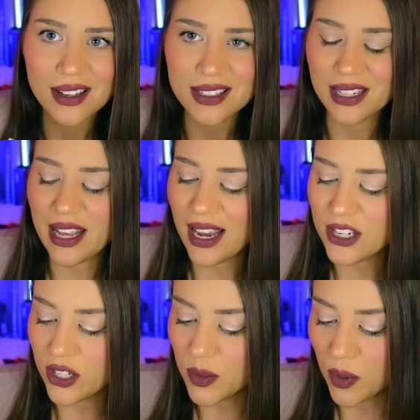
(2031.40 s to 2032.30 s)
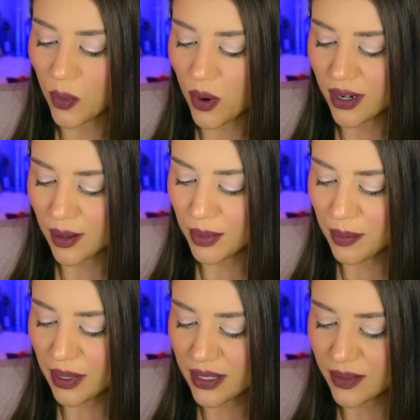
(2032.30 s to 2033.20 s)
today I just wore one on
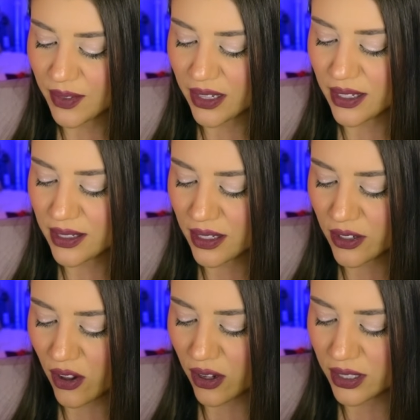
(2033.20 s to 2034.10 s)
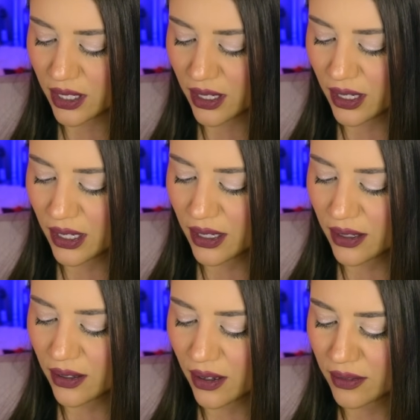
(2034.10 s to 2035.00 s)
purpose, and this is called
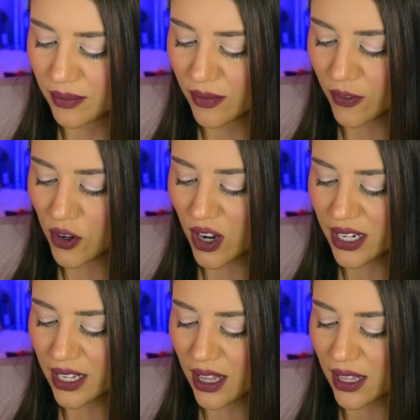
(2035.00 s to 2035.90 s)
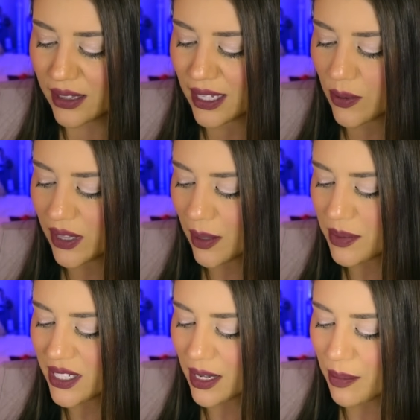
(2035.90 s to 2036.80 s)
Veronica Liquid
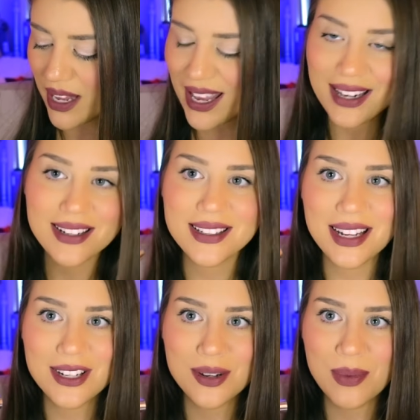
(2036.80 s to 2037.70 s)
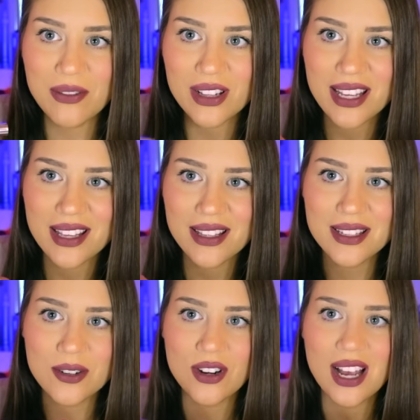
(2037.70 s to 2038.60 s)
Lipstick by Anastasia Beverly
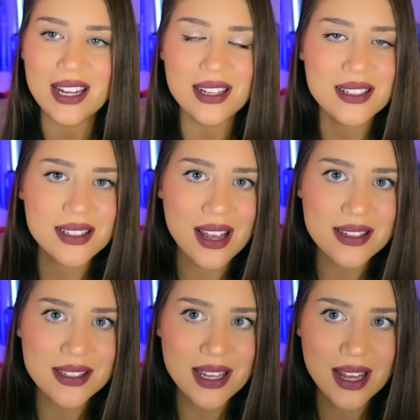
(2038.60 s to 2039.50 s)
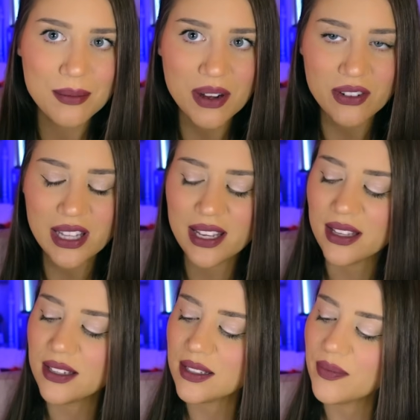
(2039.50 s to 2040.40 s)
Hills, or Anastasia Beverly
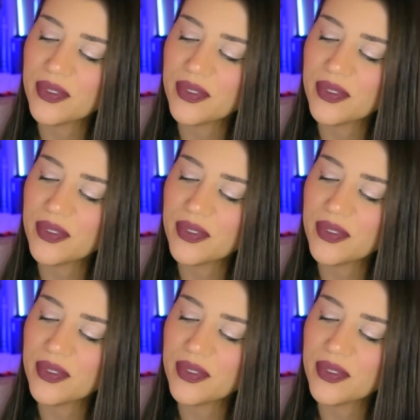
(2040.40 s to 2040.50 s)
Hills,